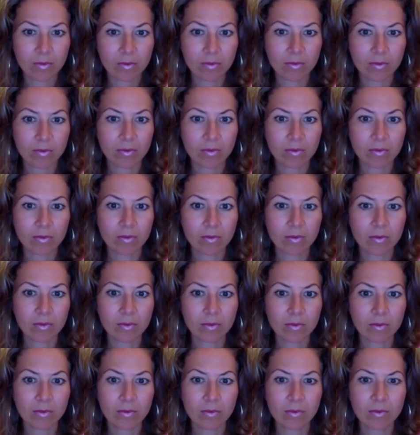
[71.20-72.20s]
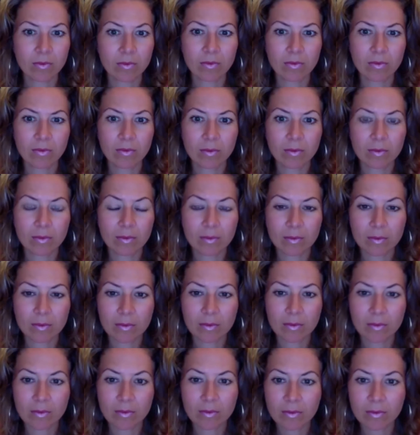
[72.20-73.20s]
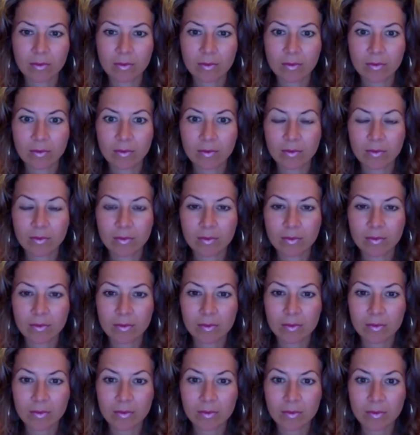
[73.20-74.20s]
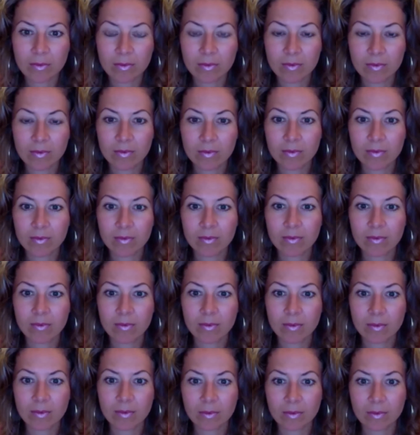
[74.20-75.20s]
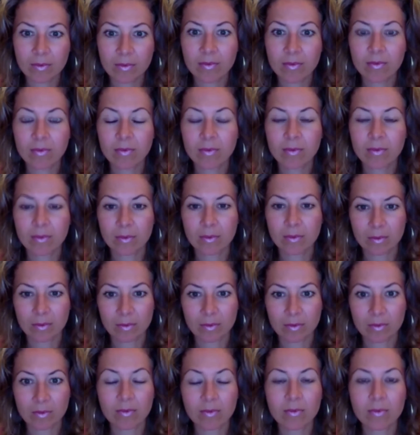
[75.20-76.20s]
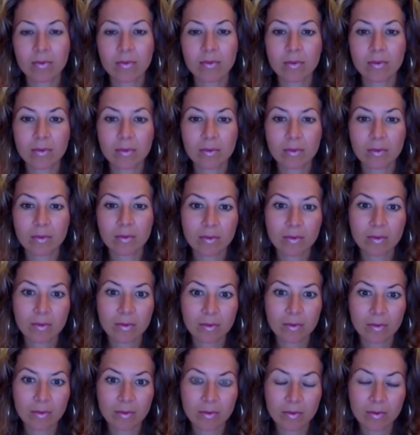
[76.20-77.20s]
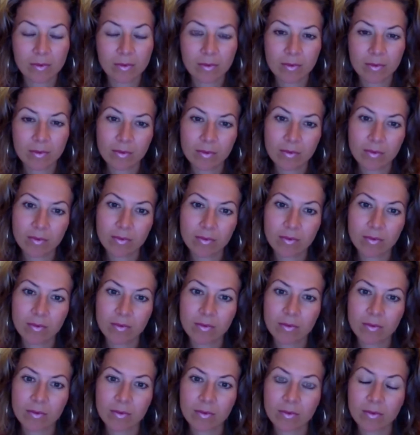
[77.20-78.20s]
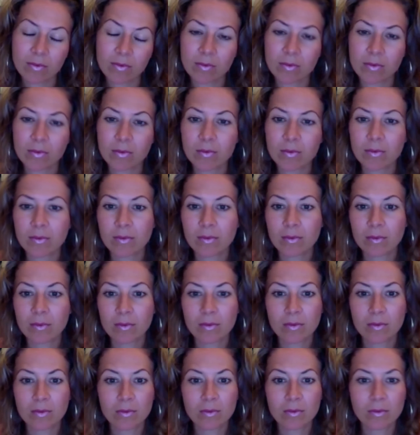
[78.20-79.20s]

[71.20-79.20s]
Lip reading: This person isn't speaking.